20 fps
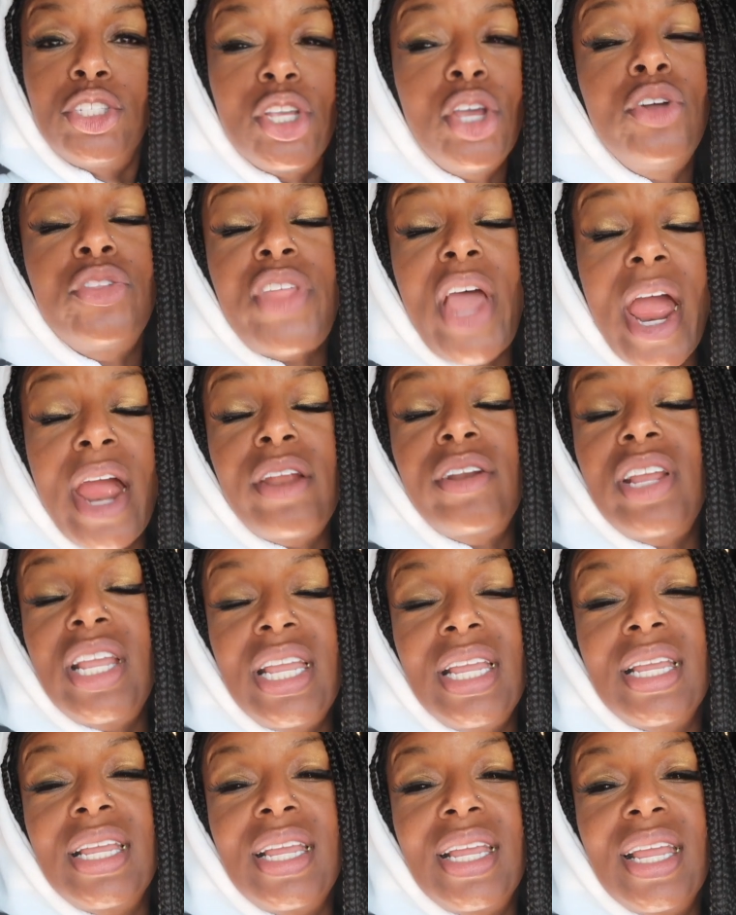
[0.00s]

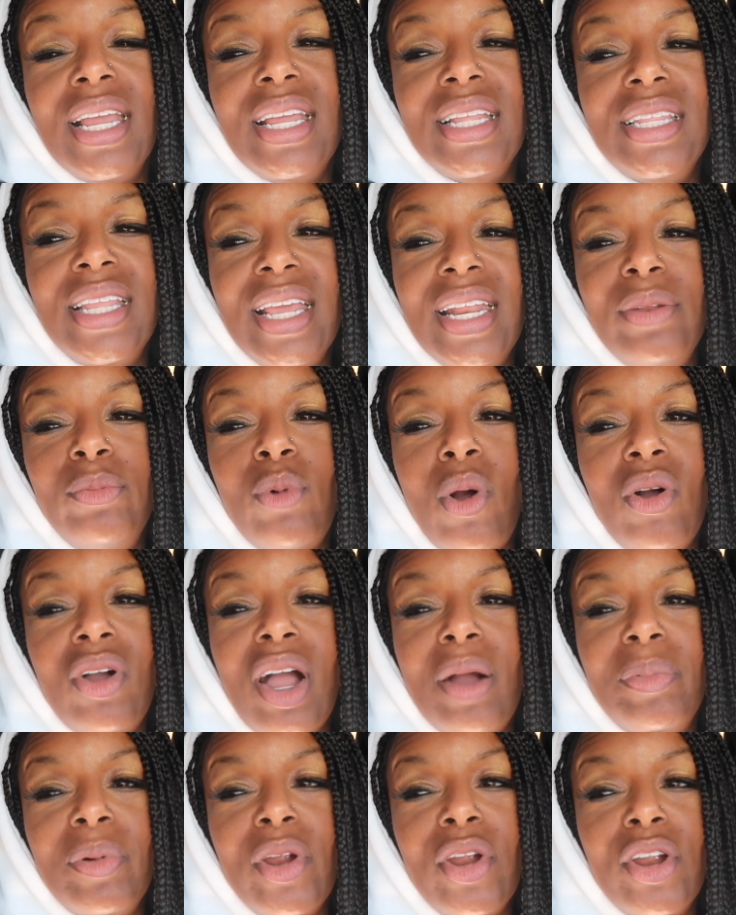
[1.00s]
2:30, and then
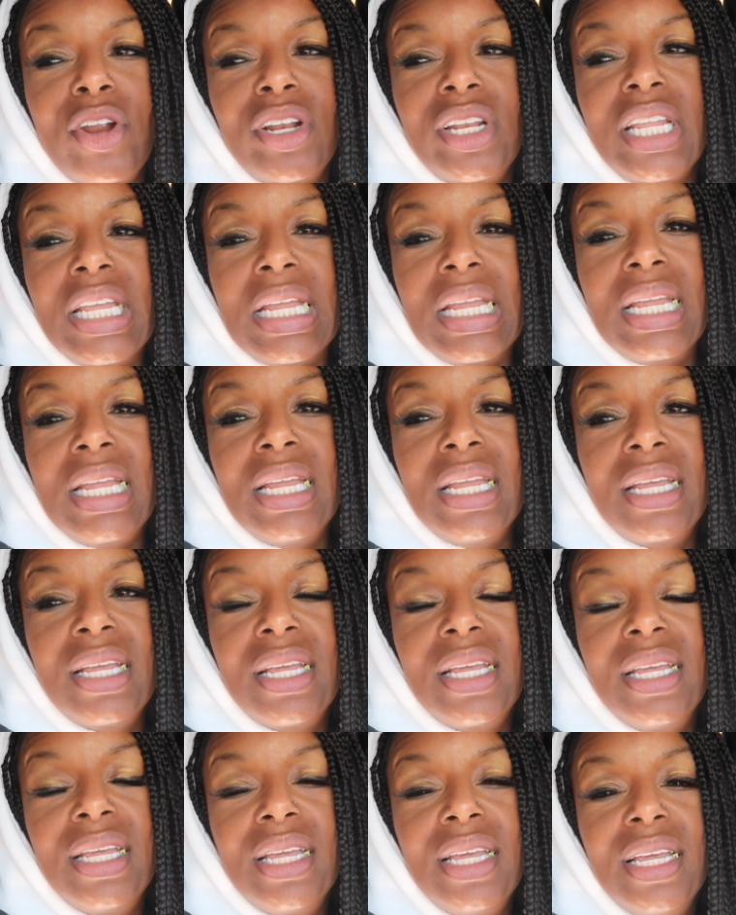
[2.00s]
woke up early
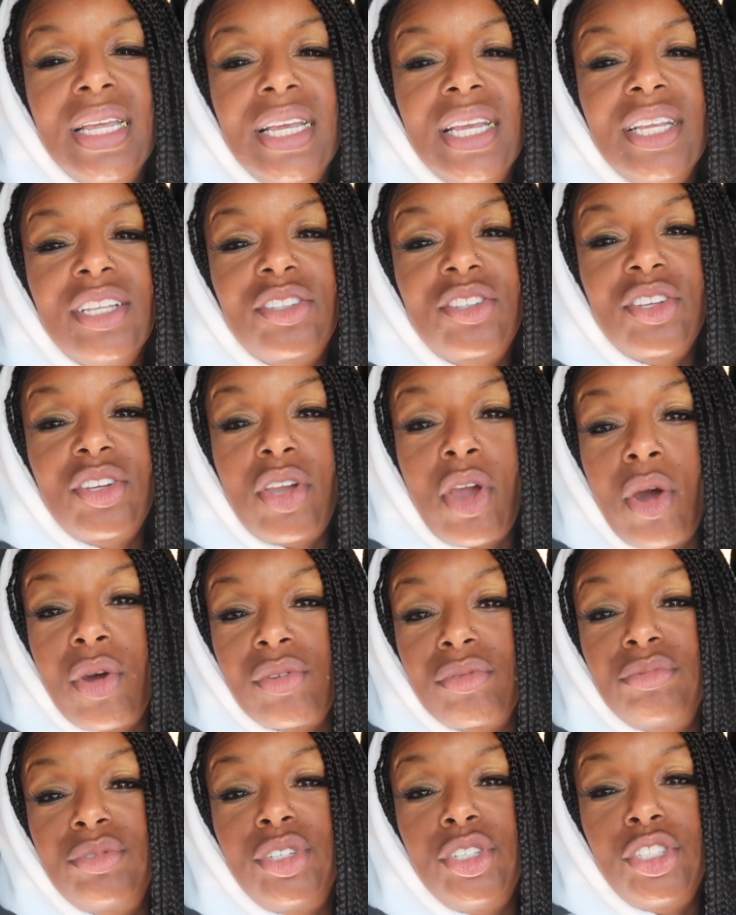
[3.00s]
to
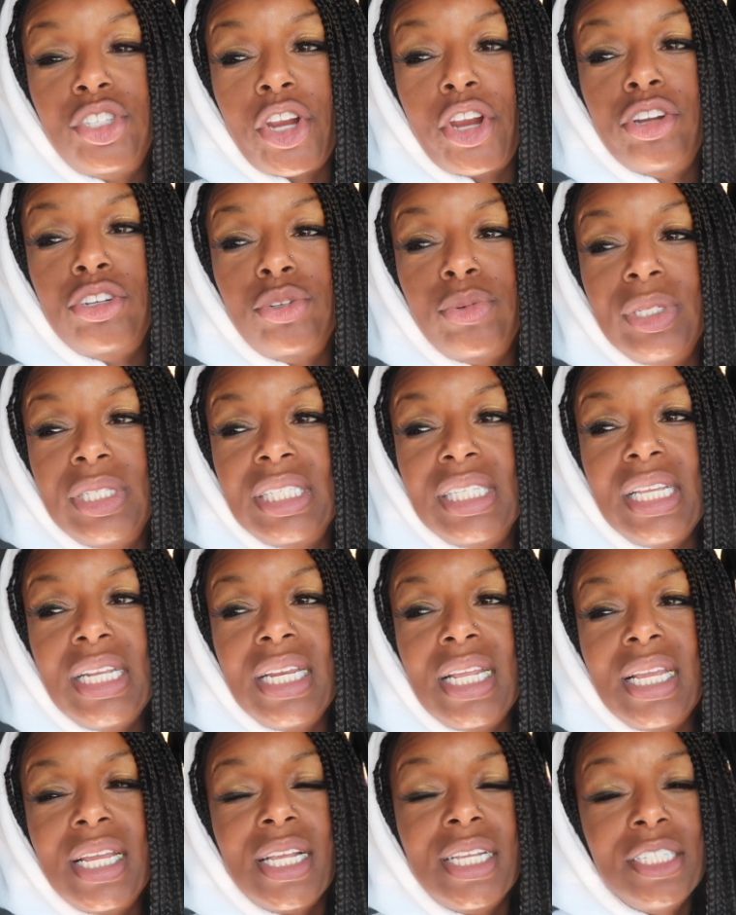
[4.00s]
go to church with
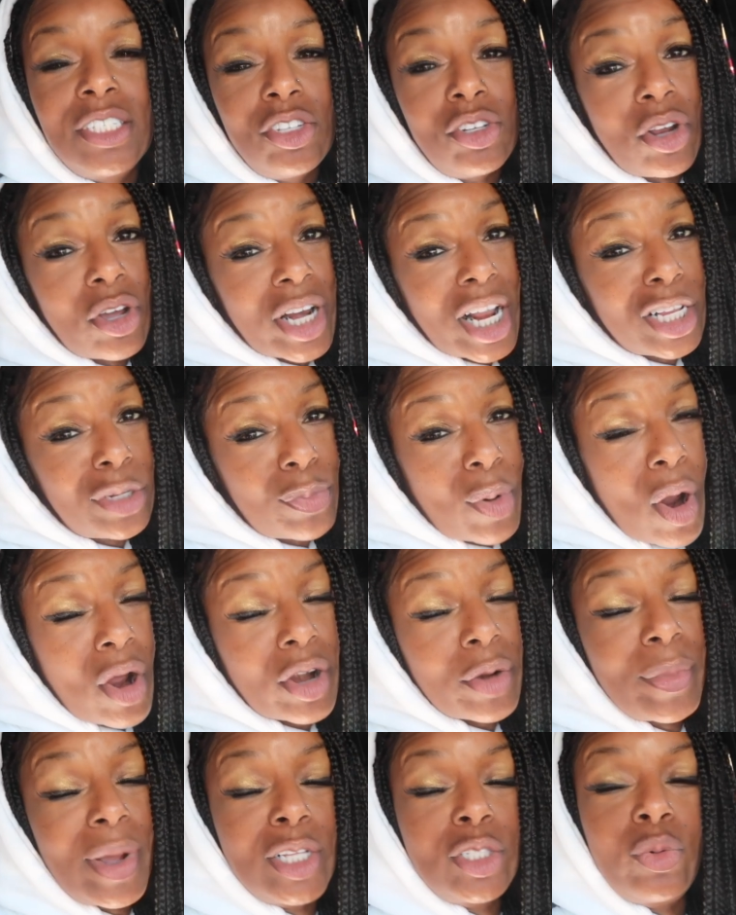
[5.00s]
Sydney, because you know that's
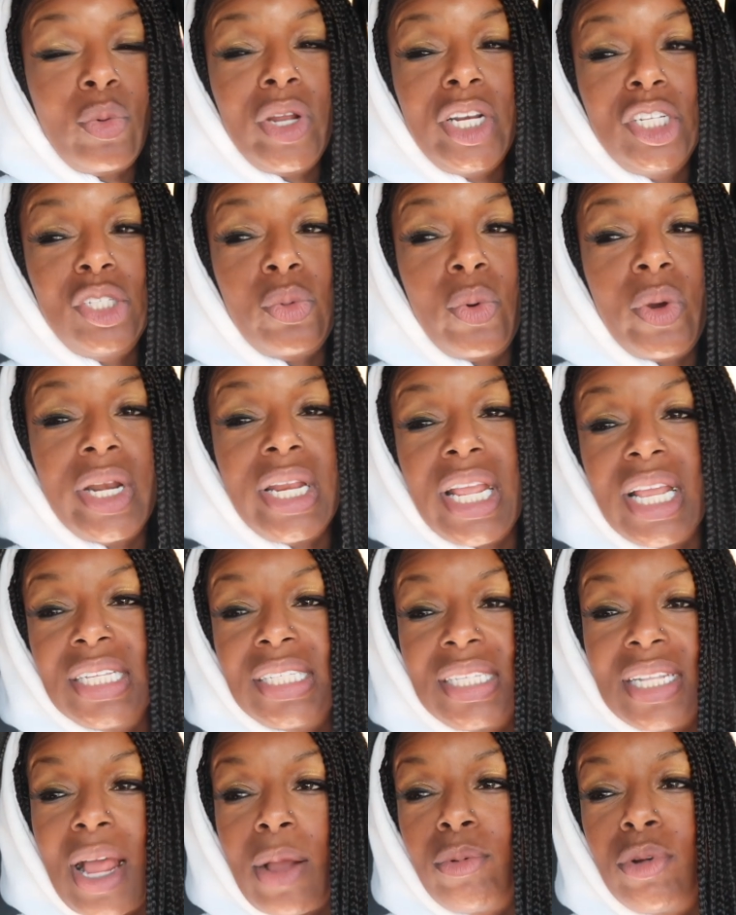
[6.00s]
part of my 2020. I
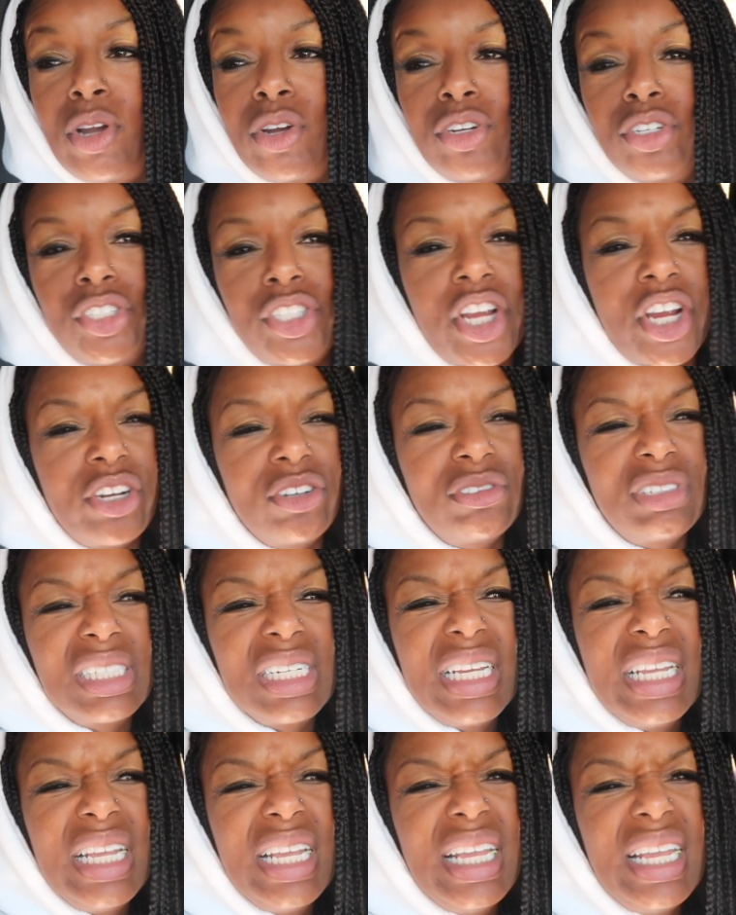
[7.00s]
said I would go to
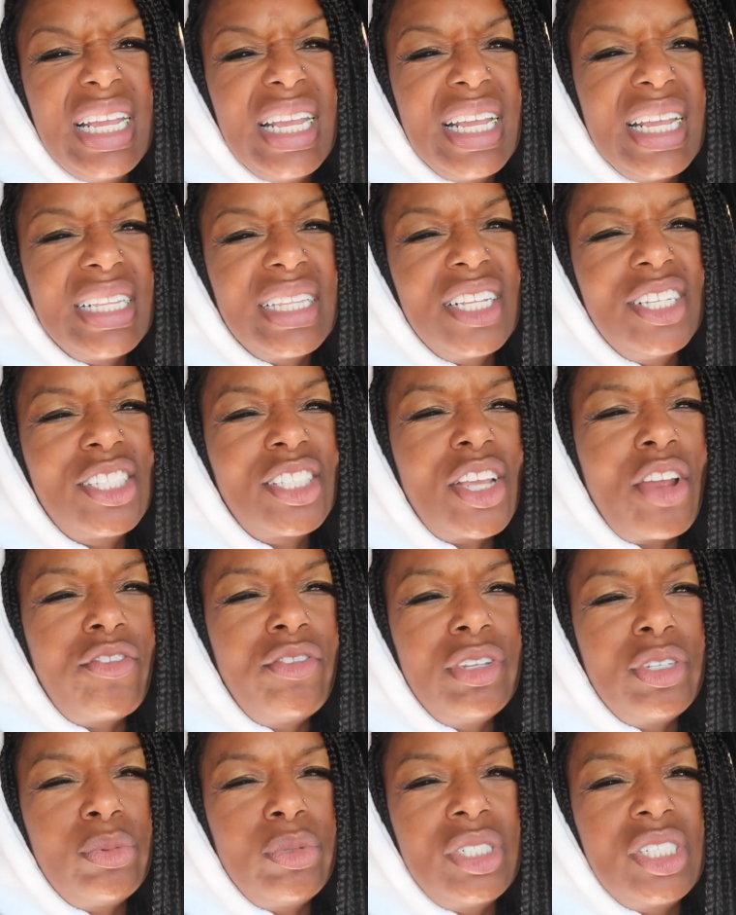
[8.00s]
church. The
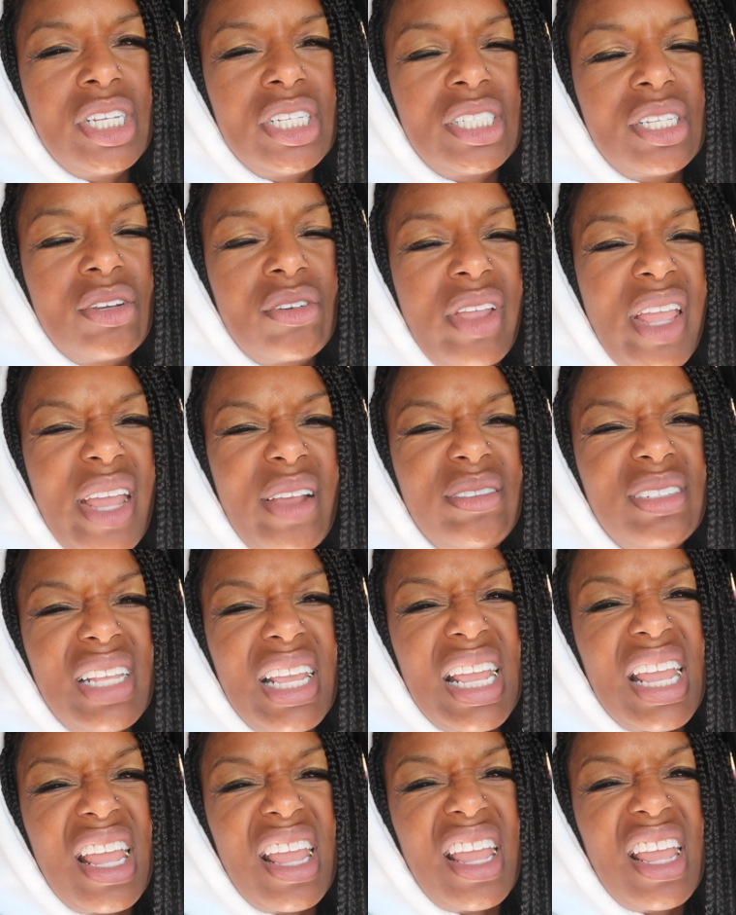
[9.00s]
service was just okay. I was
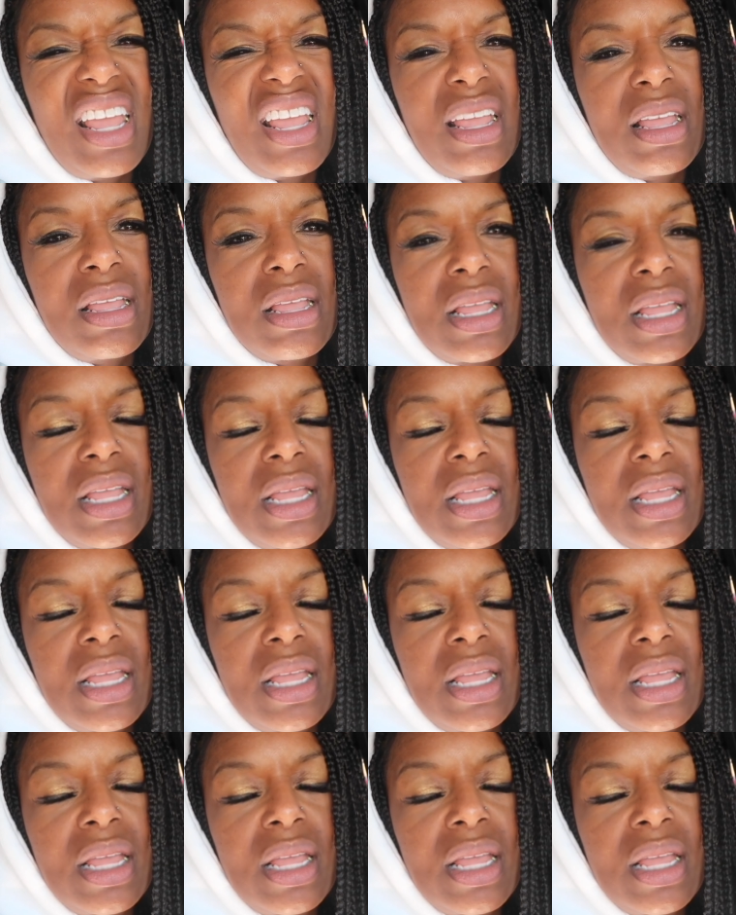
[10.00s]
like, eh.